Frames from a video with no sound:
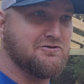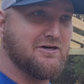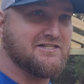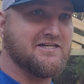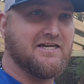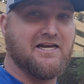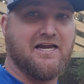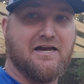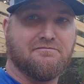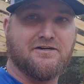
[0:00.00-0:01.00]
addressing
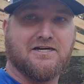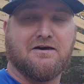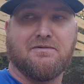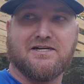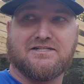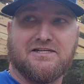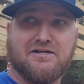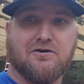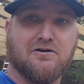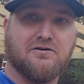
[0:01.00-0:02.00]
it every time I
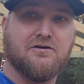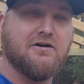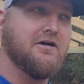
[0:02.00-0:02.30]
see her